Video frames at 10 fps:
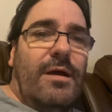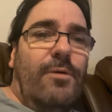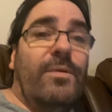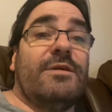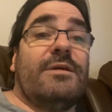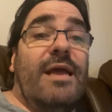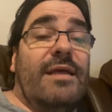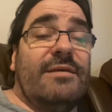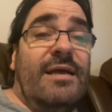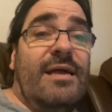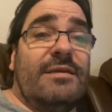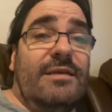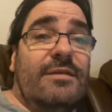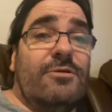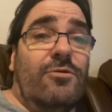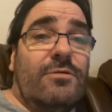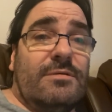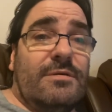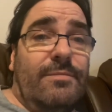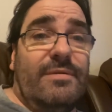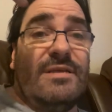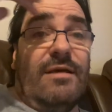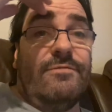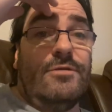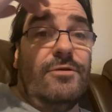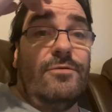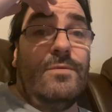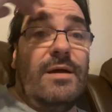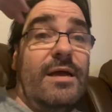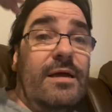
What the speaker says: In which case I actually took myself to